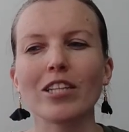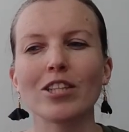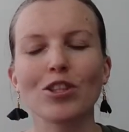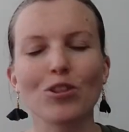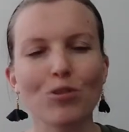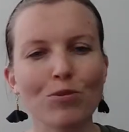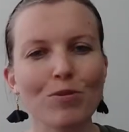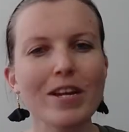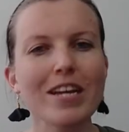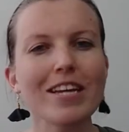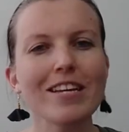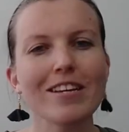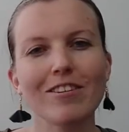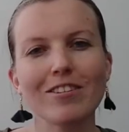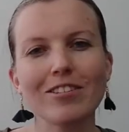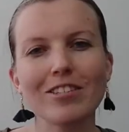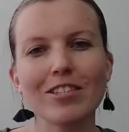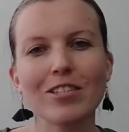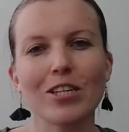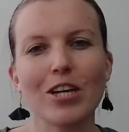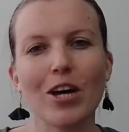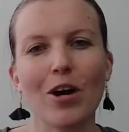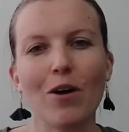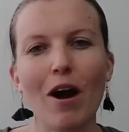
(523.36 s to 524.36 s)
3 years
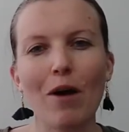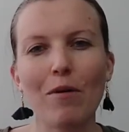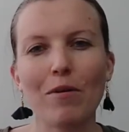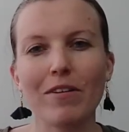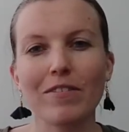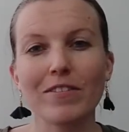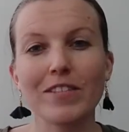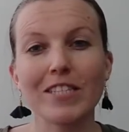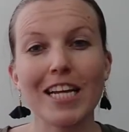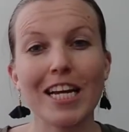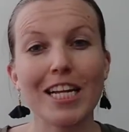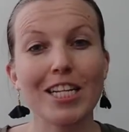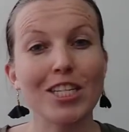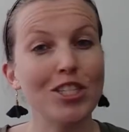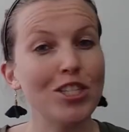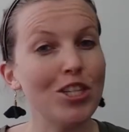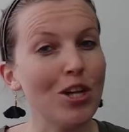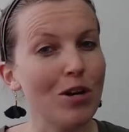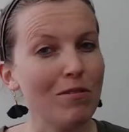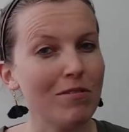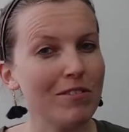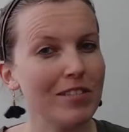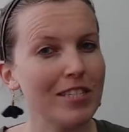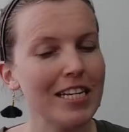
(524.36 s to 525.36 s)
ago, I would have said,
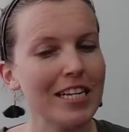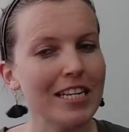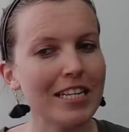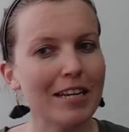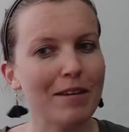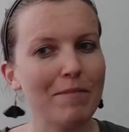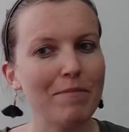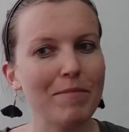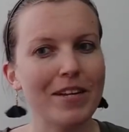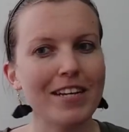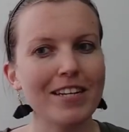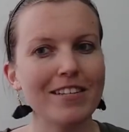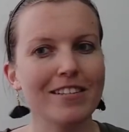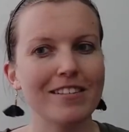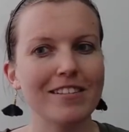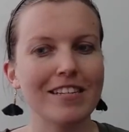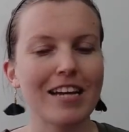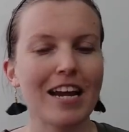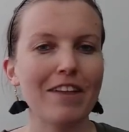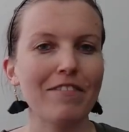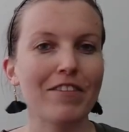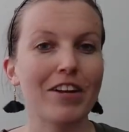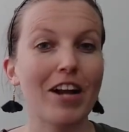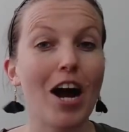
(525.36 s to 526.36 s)
don't send it because it's
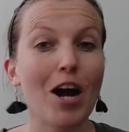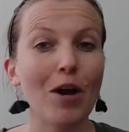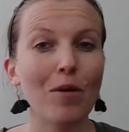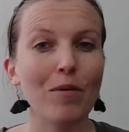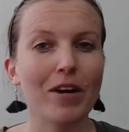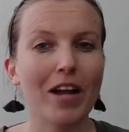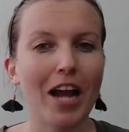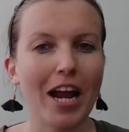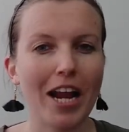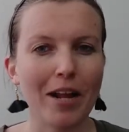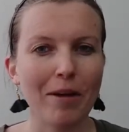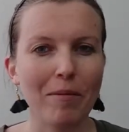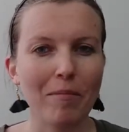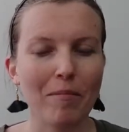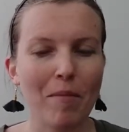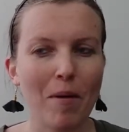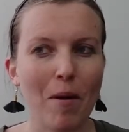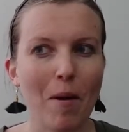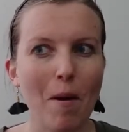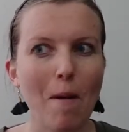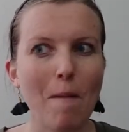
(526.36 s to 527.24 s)
kind of an awkward item.